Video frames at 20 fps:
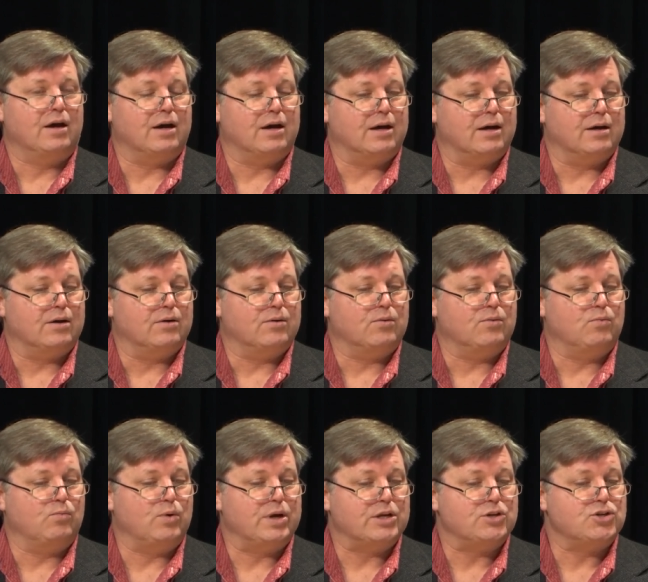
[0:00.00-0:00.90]
uh,
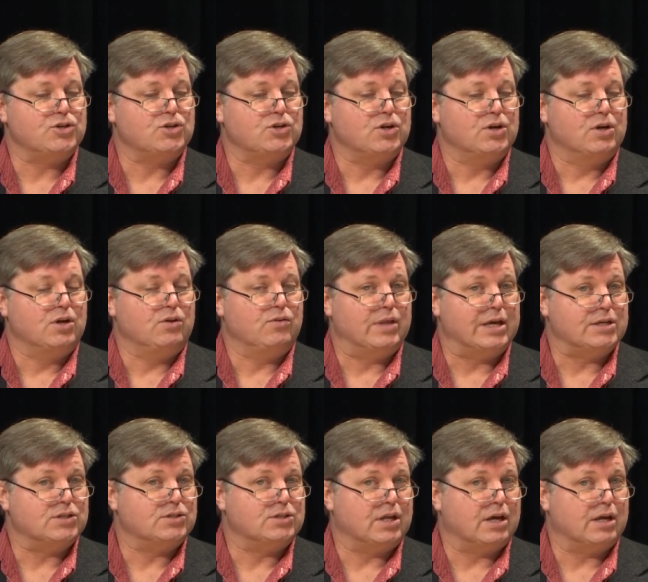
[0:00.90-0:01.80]
which
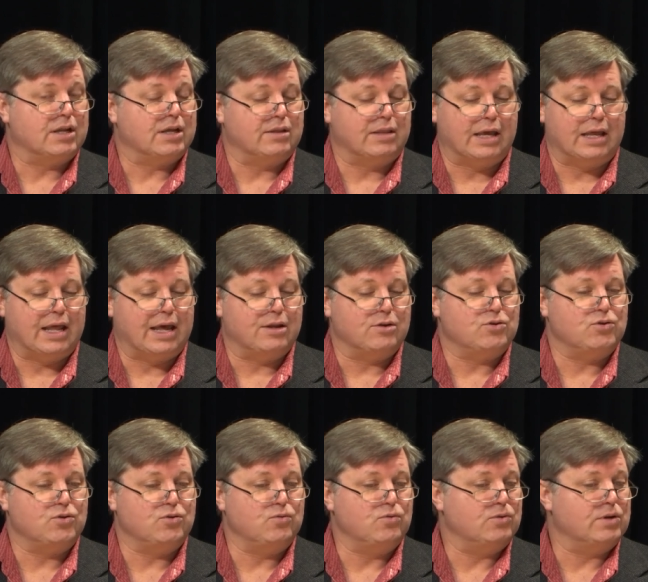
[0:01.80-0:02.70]
they studied. They had
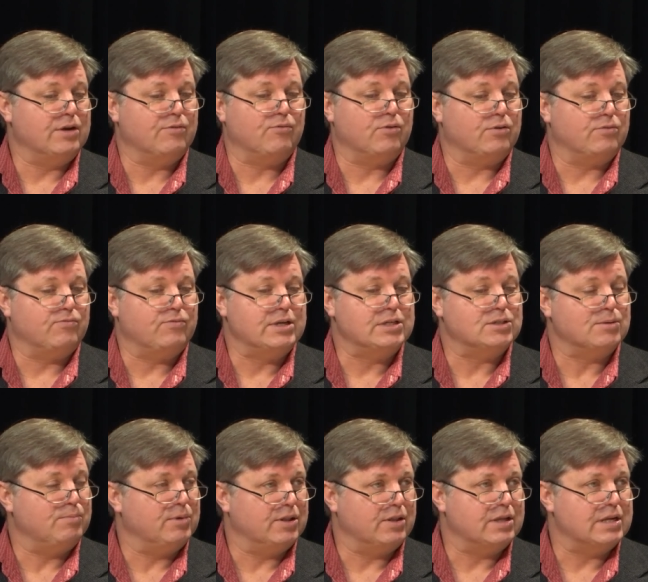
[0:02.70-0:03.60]
two different
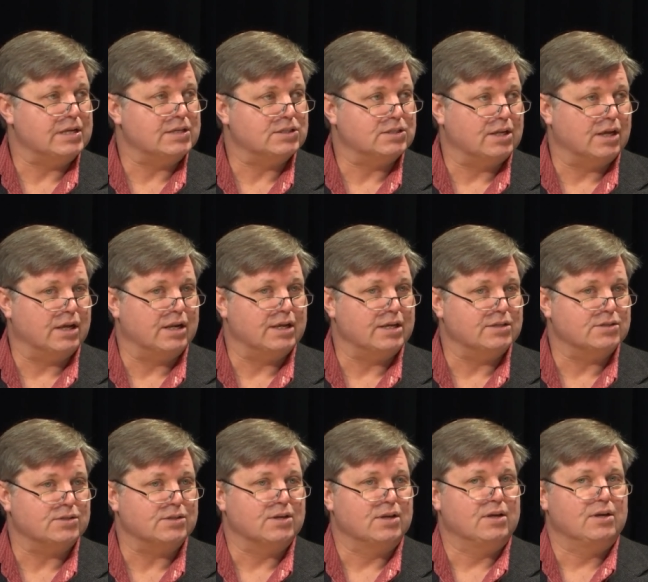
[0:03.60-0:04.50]
feasibility
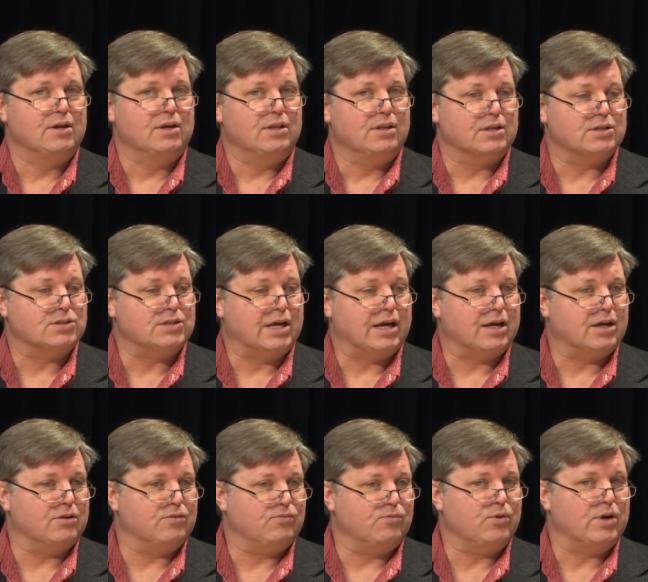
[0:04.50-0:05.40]
studies, the
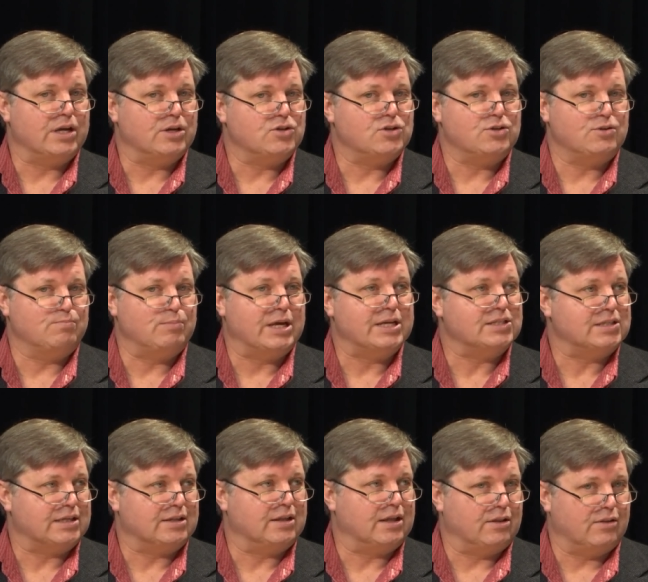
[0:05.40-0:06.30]
second of which
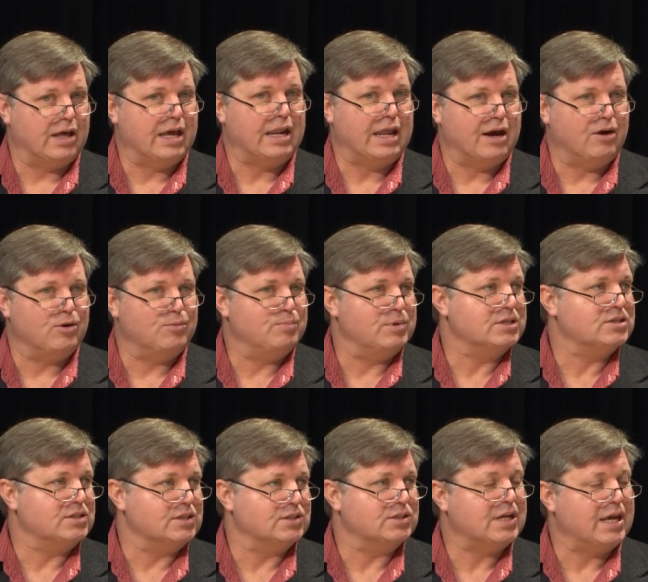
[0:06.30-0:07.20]
basically laid out a
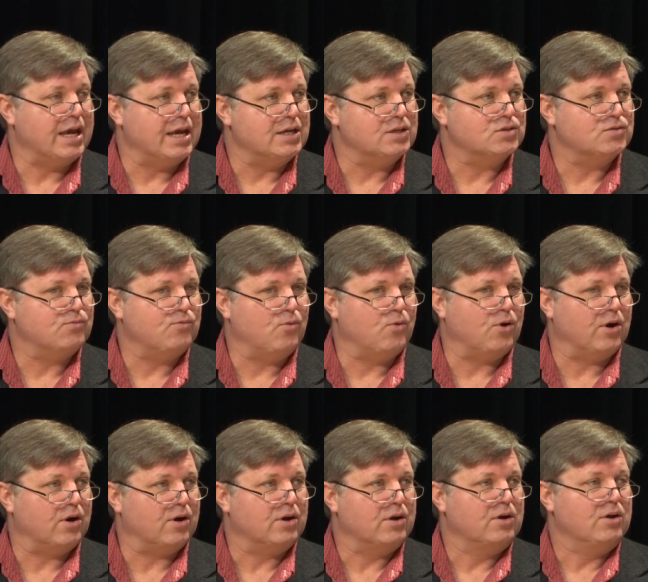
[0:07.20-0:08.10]
business case
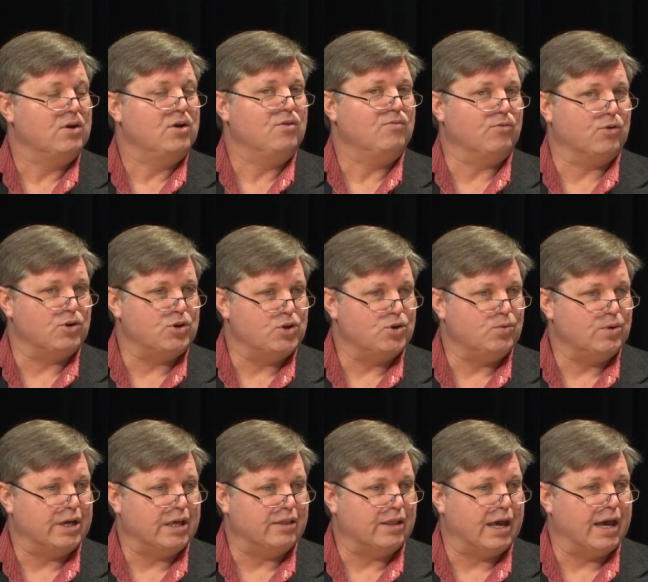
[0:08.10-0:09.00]
for, for
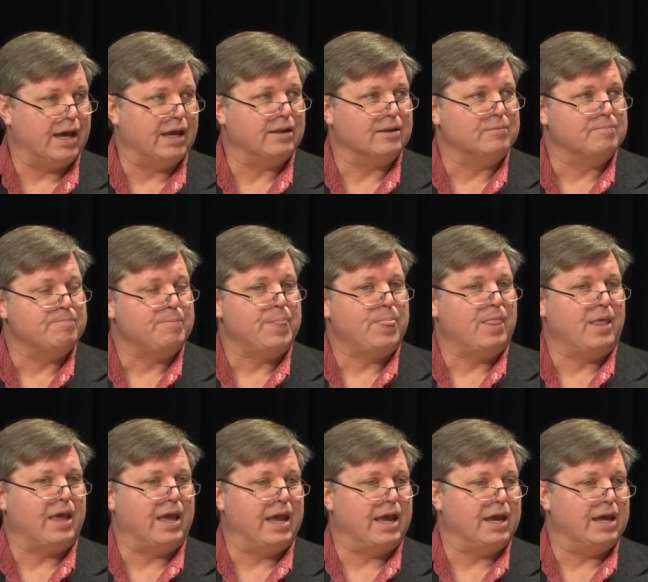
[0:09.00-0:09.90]
doing that.
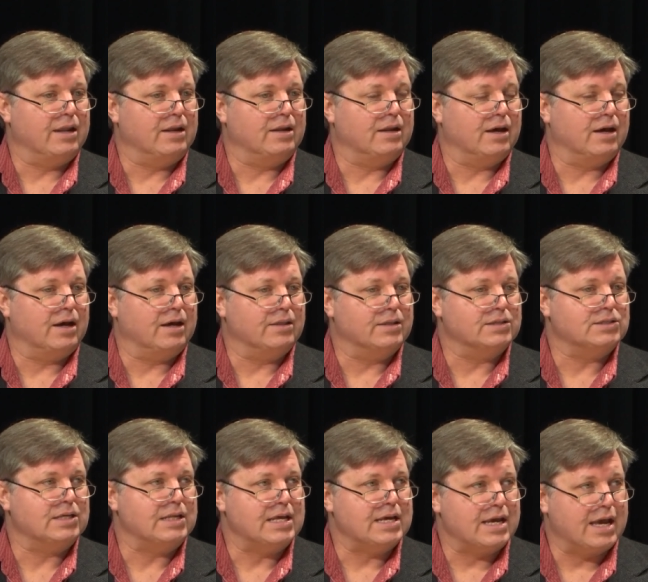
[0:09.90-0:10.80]
And uh, the
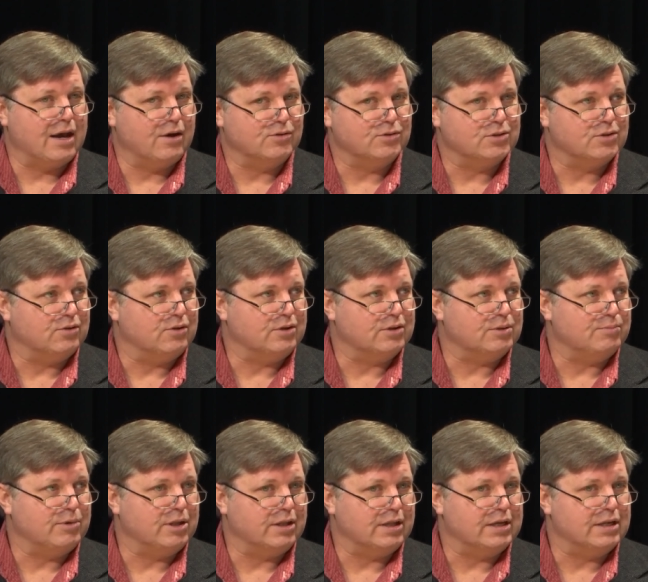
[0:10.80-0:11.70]
city council
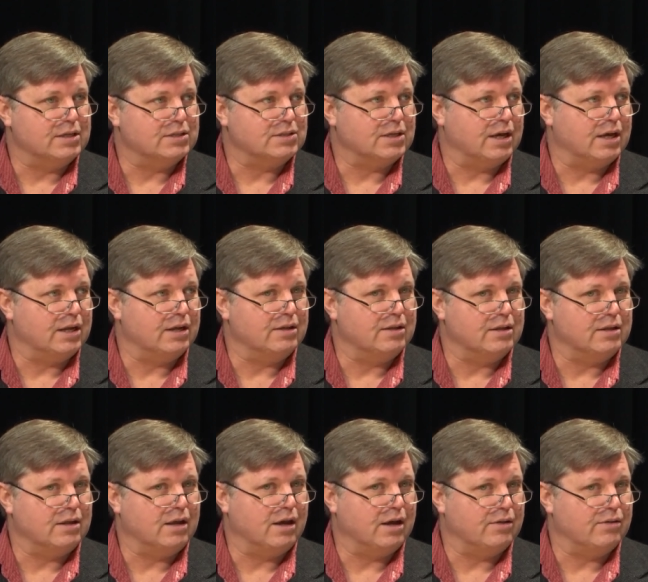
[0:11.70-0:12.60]
ultimately decided
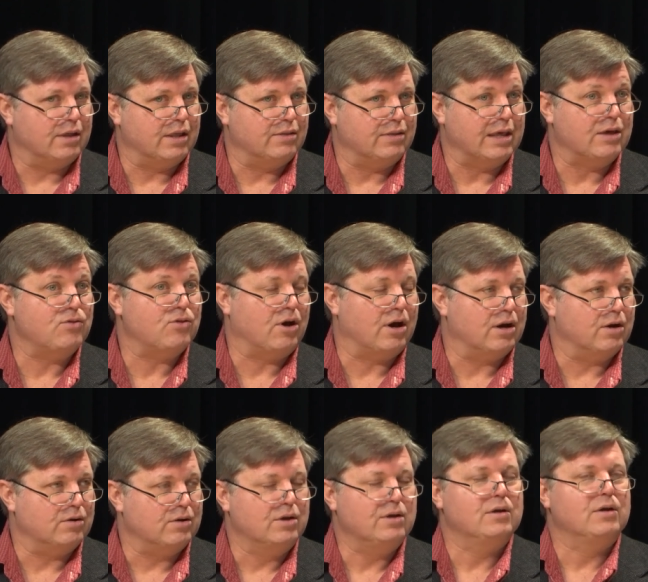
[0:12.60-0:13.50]
uh, that they
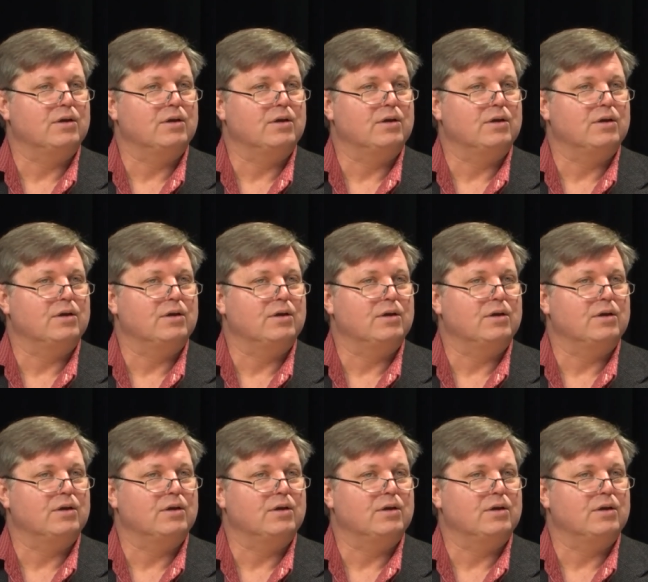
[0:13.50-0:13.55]
thought